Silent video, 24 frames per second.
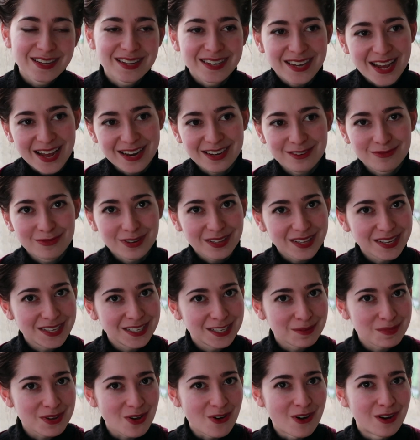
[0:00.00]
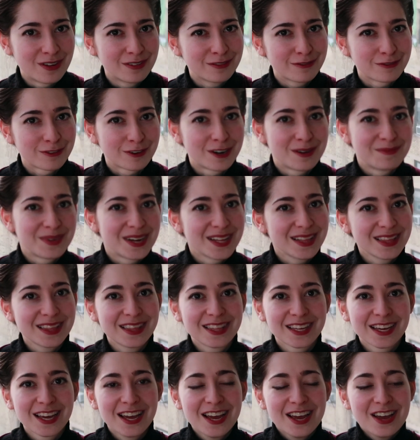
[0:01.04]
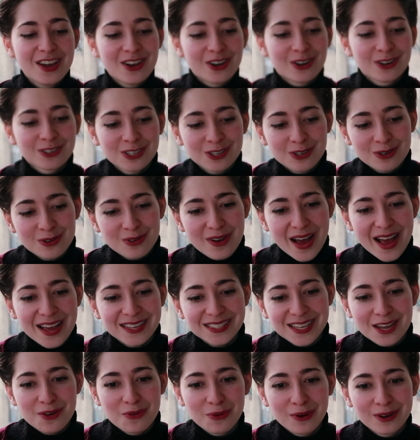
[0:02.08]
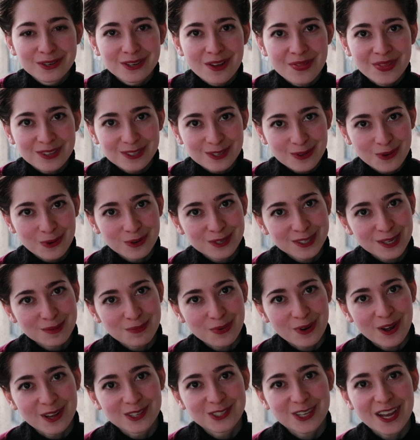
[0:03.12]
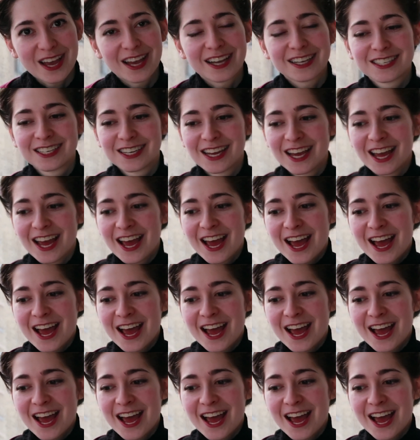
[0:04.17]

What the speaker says: intended really to be on for a month or 2 as I worked on this corset project.